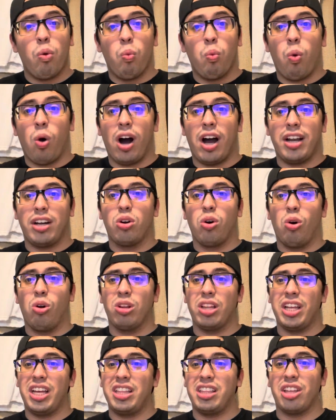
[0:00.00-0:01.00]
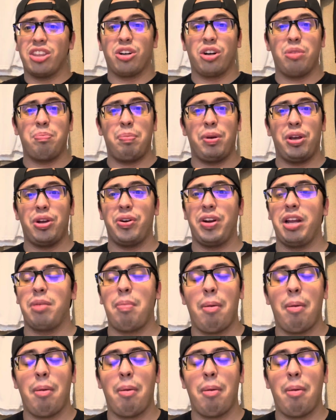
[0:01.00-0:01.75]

1 goal in the third period,